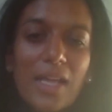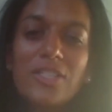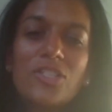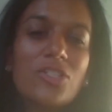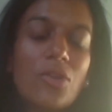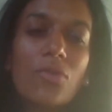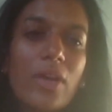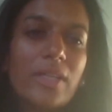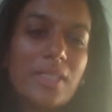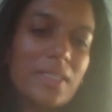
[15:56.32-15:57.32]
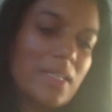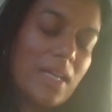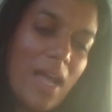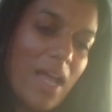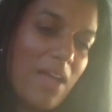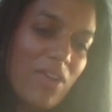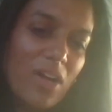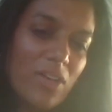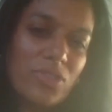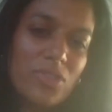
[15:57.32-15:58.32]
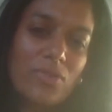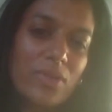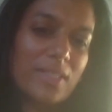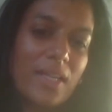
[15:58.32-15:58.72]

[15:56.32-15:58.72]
it's just so great to see. And I have 100 stories